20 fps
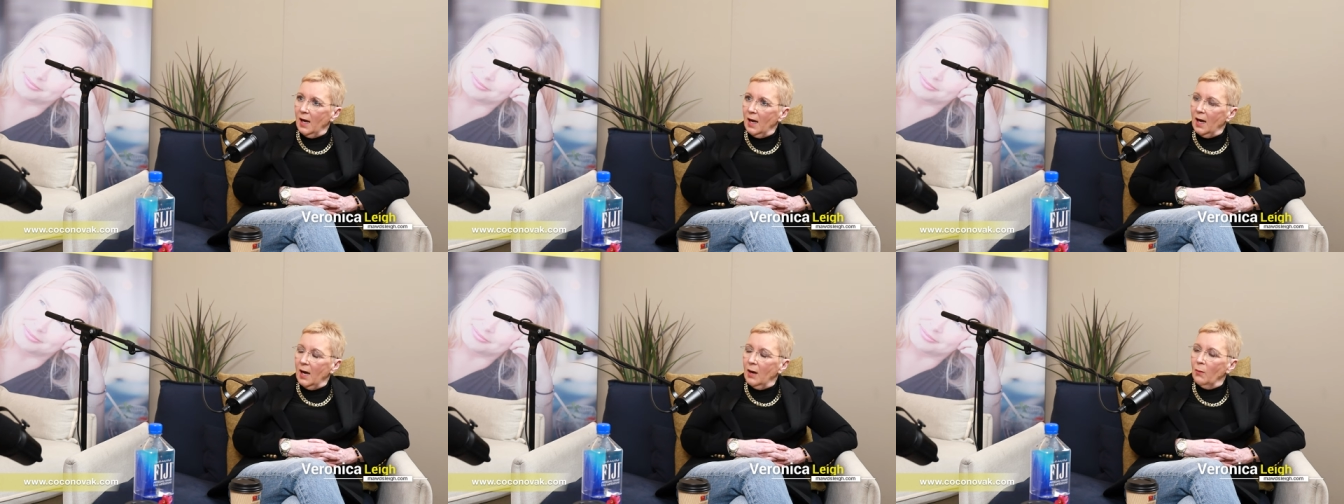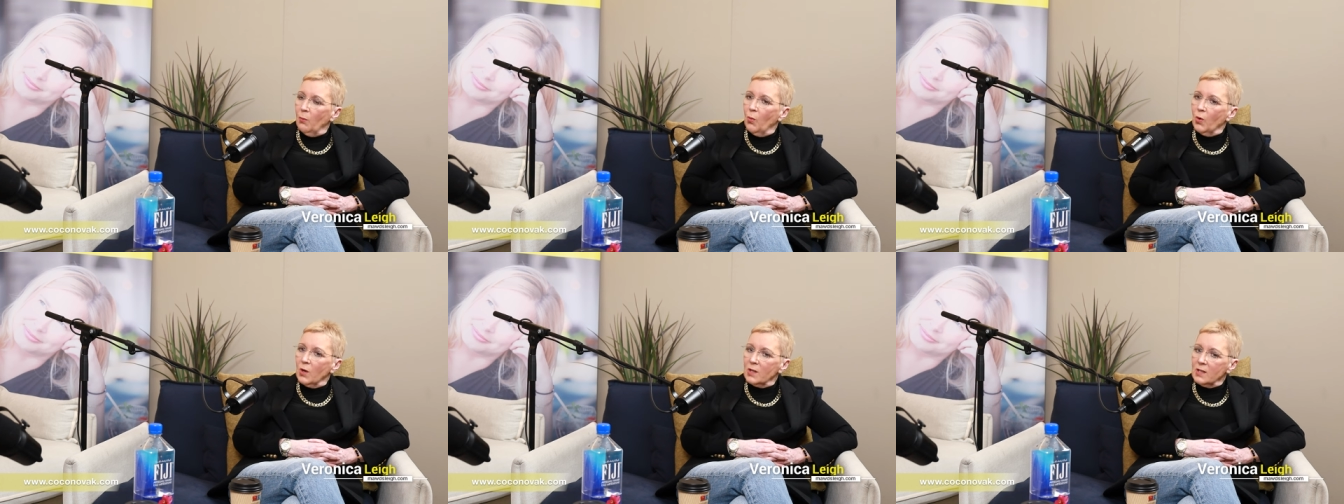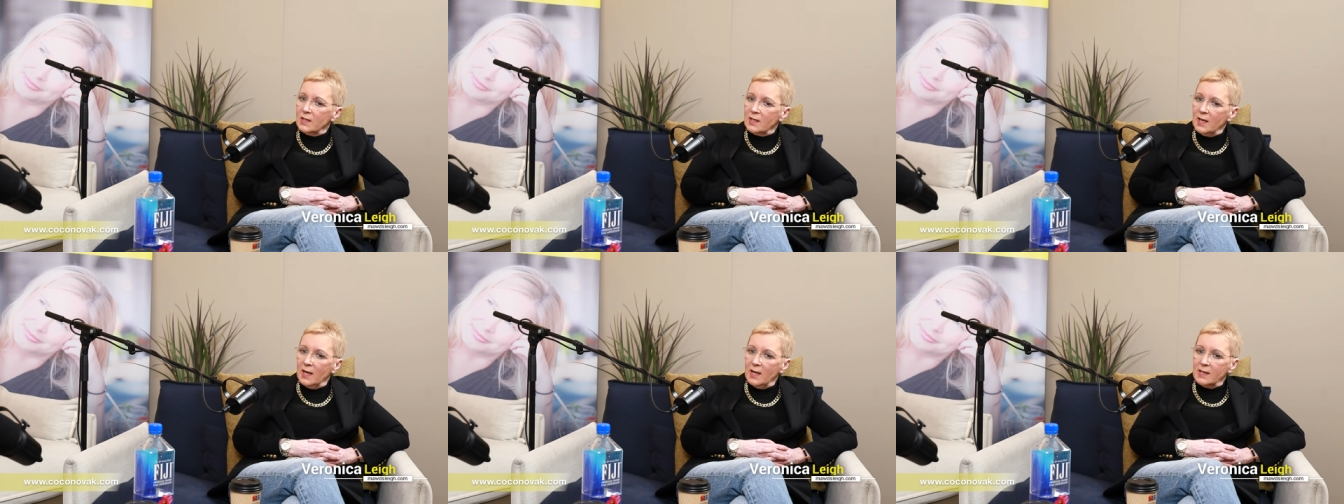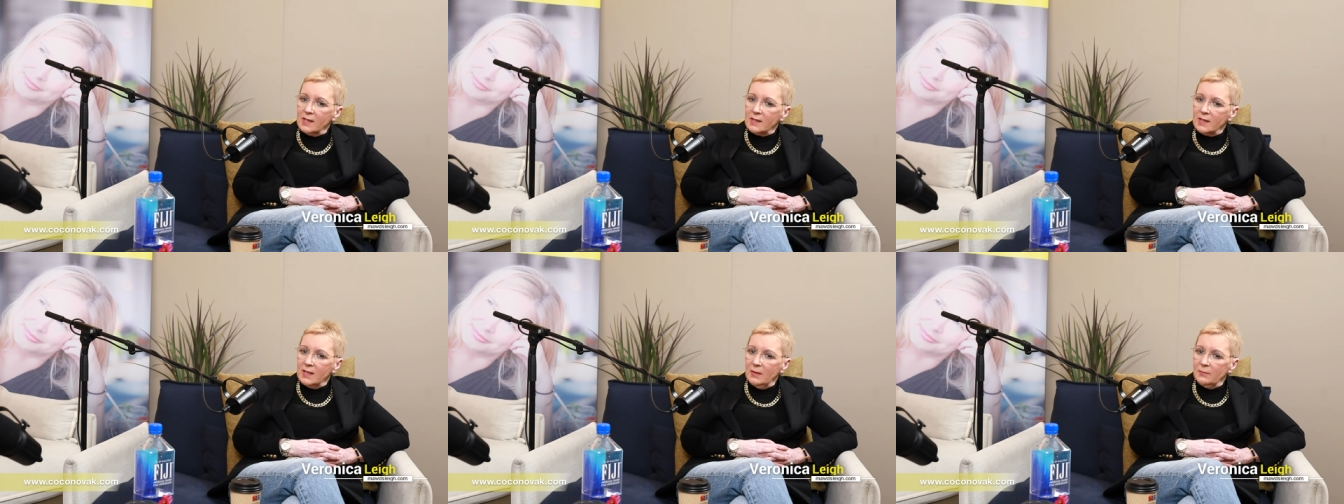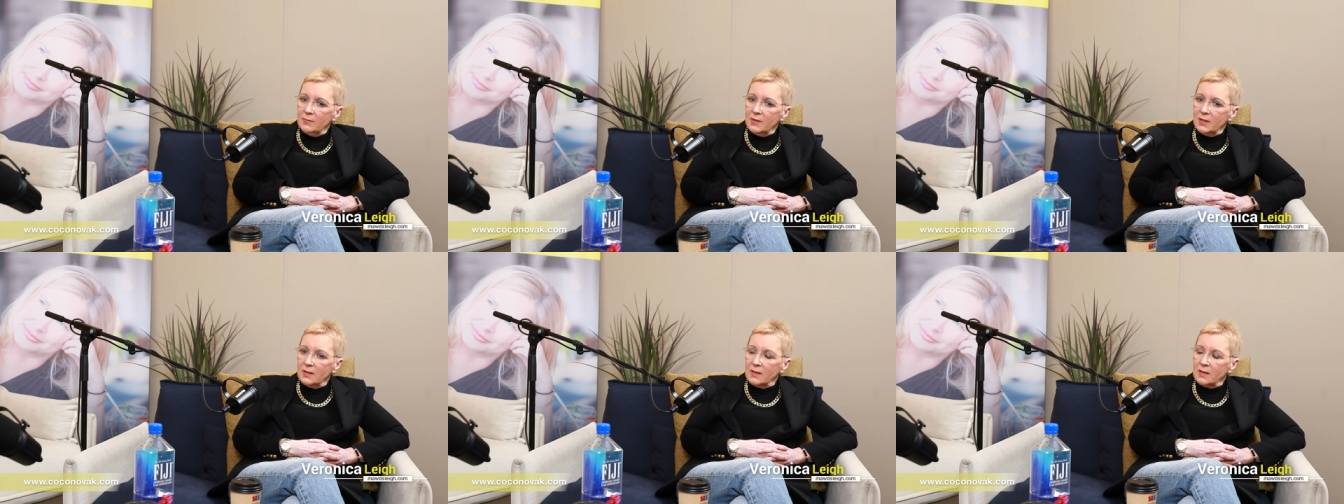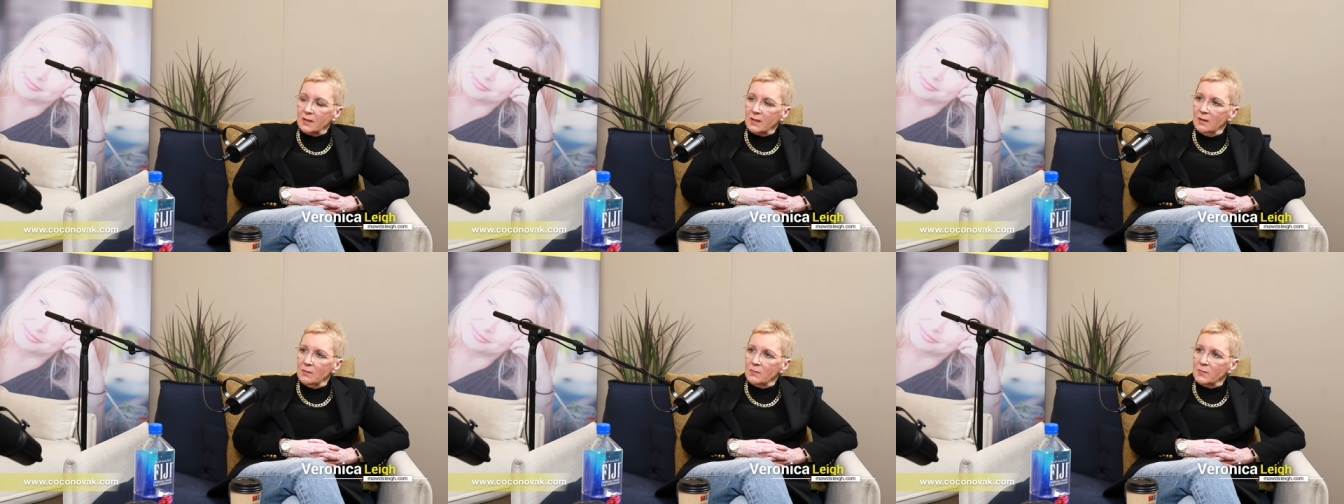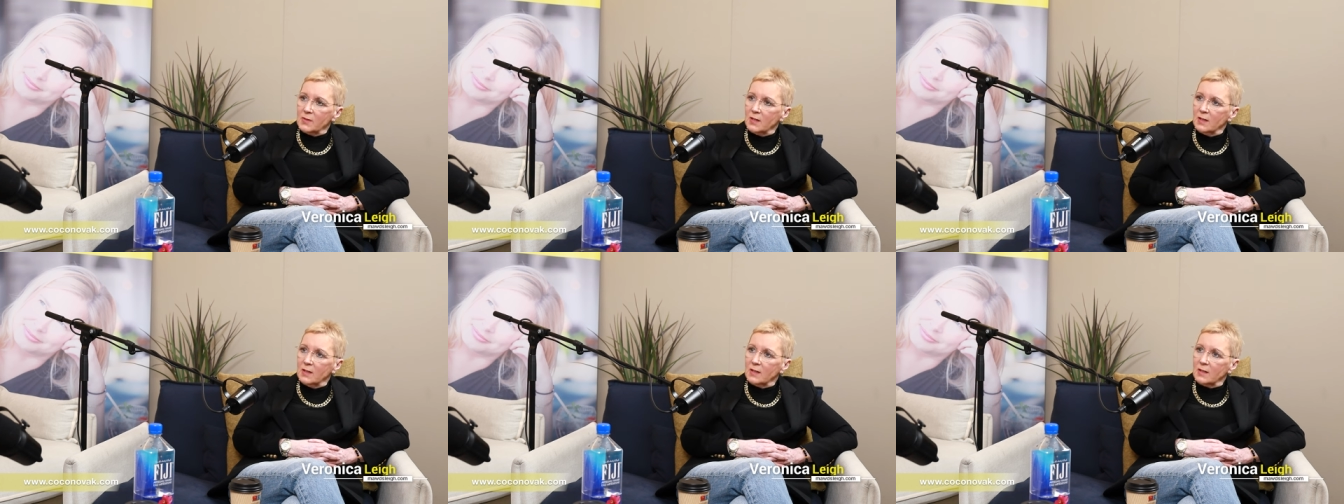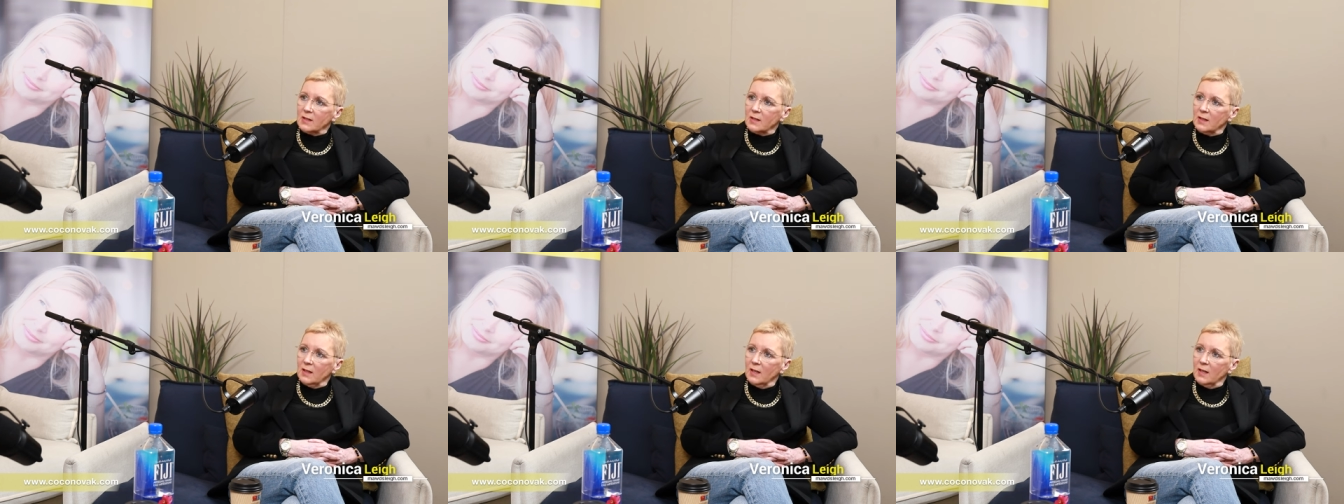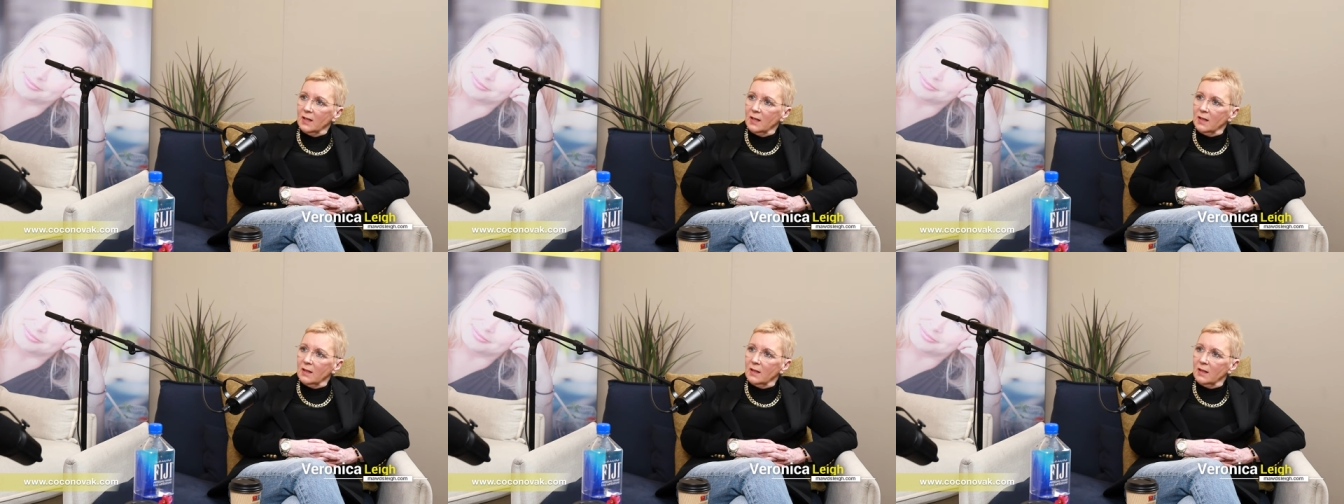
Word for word: And once that acceptance comes in, it's like,